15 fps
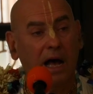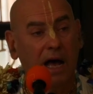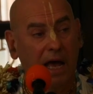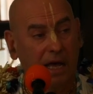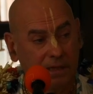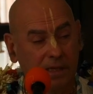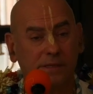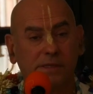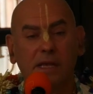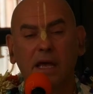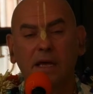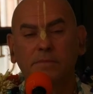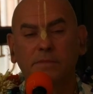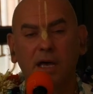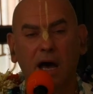At the
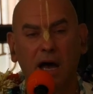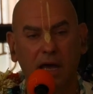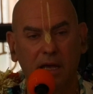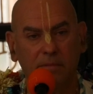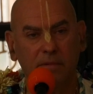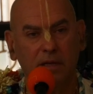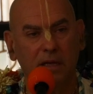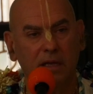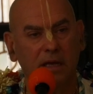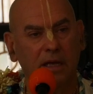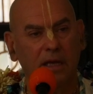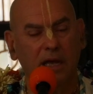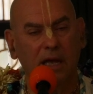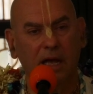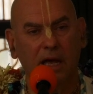same time,
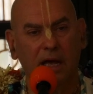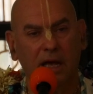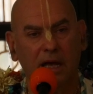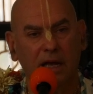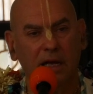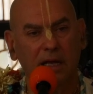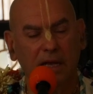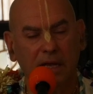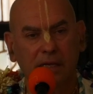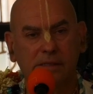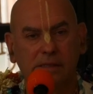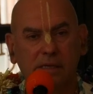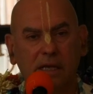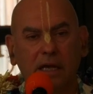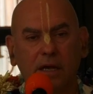
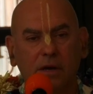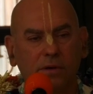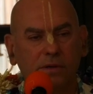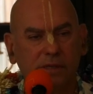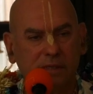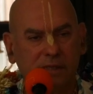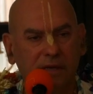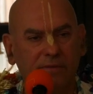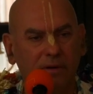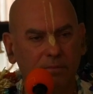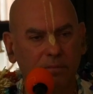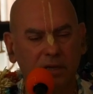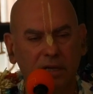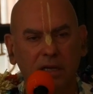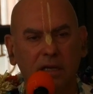it's
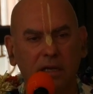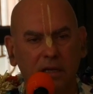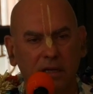inconceivably